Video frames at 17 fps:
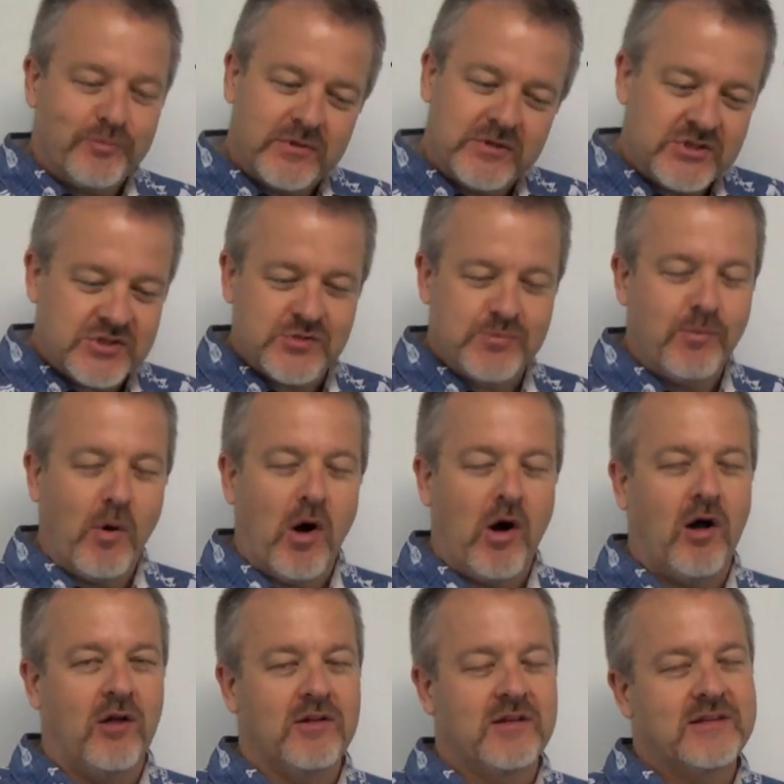
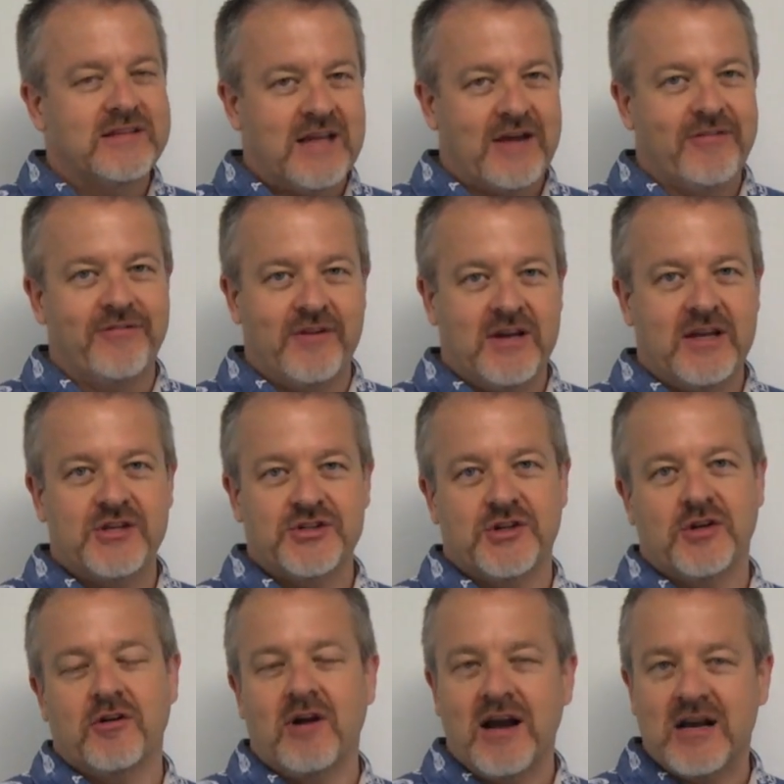small
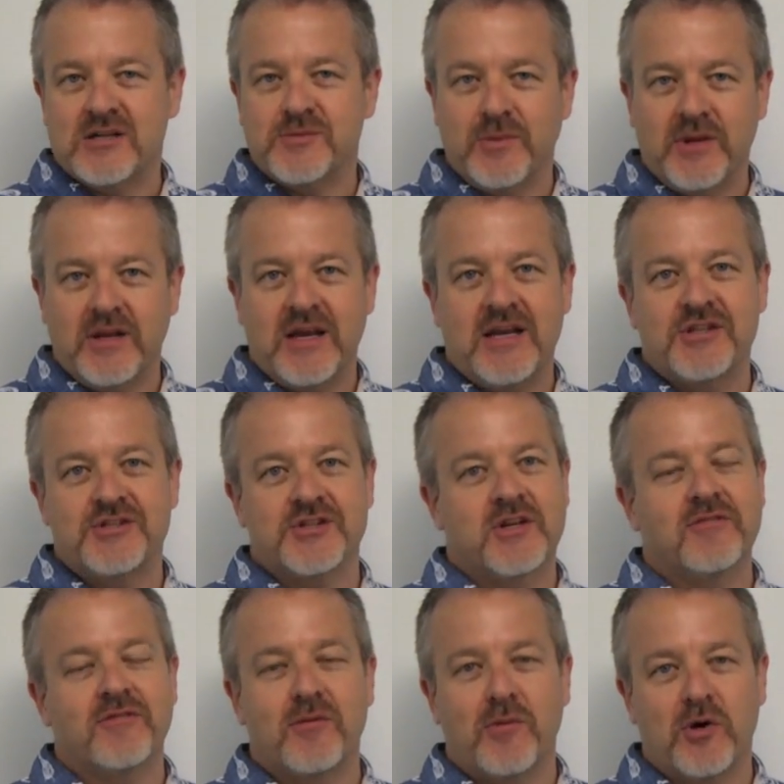definition or explanation
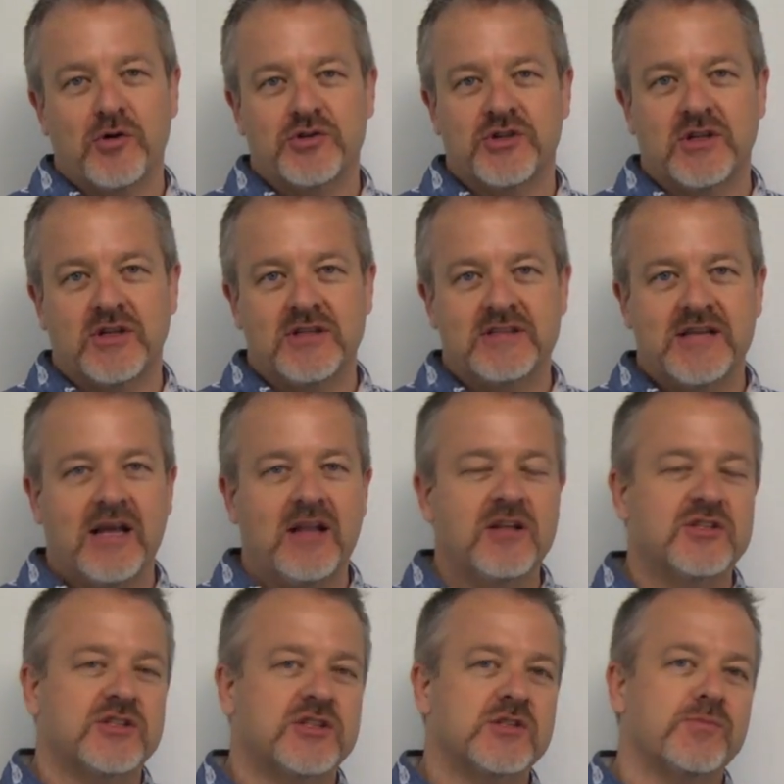of emotional
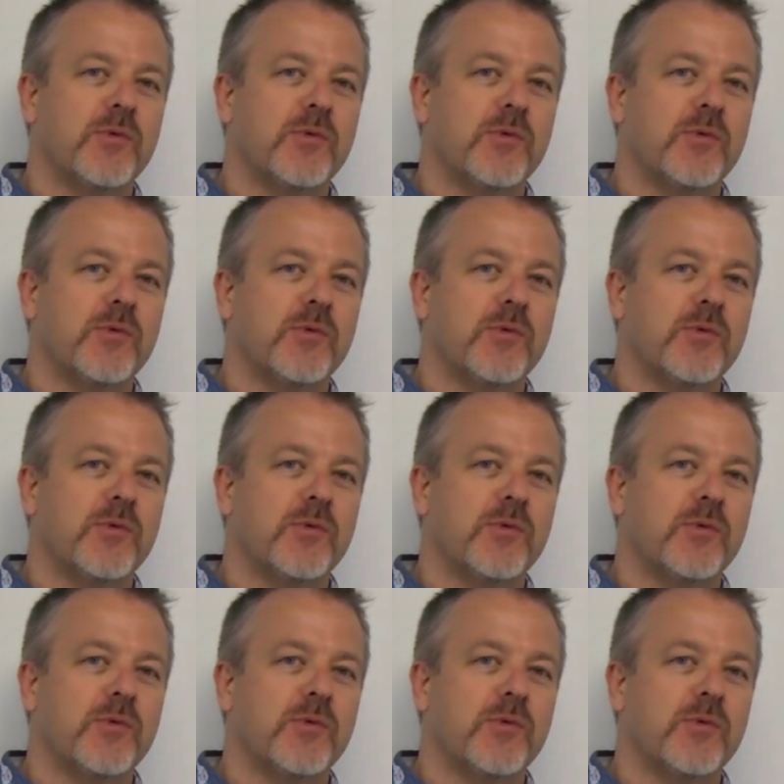intelligence.